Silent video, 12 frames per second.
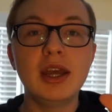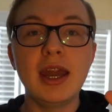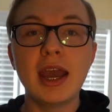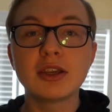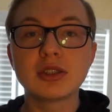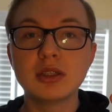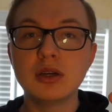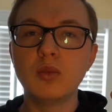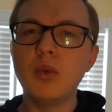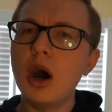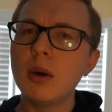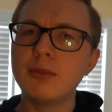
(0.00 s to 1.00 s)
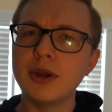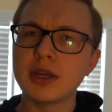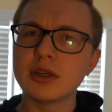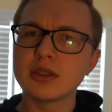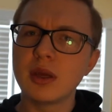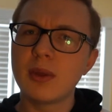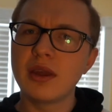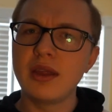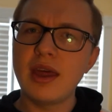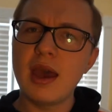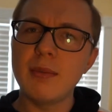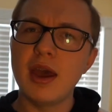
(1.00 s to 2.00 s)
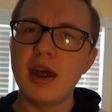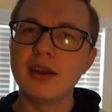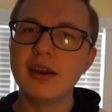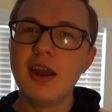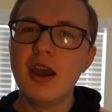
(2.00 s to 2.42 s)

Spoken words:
an extra wall brick or something of that matter,